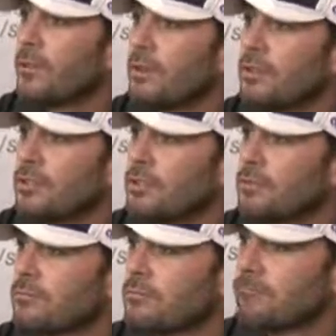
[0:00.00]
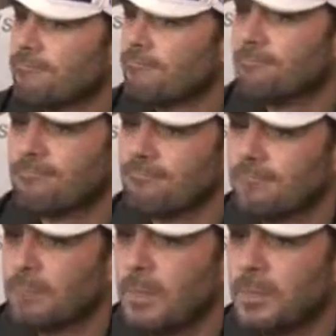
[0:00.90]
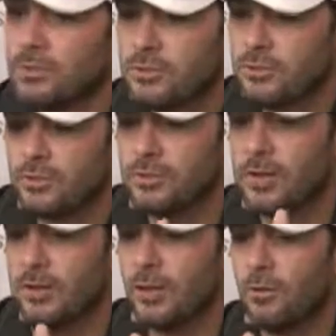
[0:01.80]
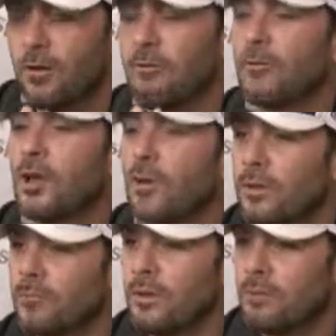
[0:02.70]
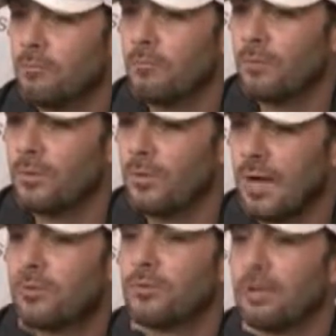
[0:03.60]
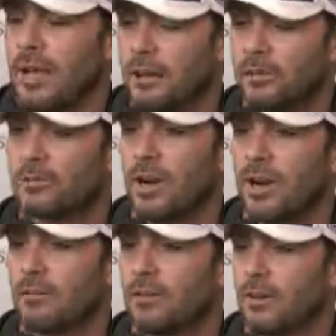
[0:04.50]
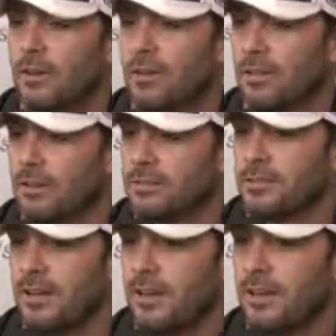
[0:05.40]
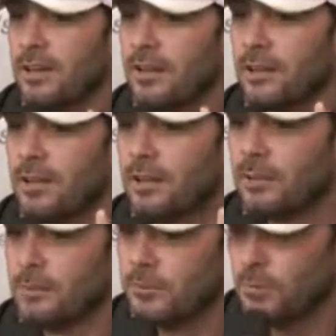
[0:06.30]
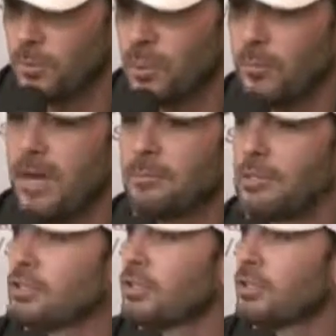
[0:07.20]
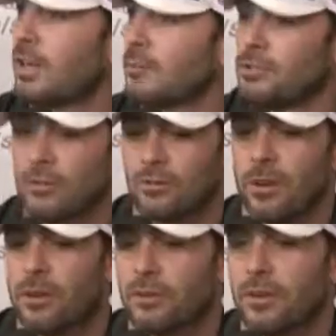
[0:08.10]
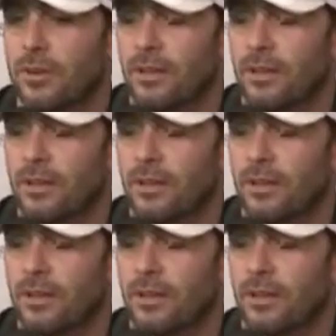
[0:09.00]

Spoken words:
I mean, there's a flow at Loudon and how you drive that put me in a bad position and got me turned around.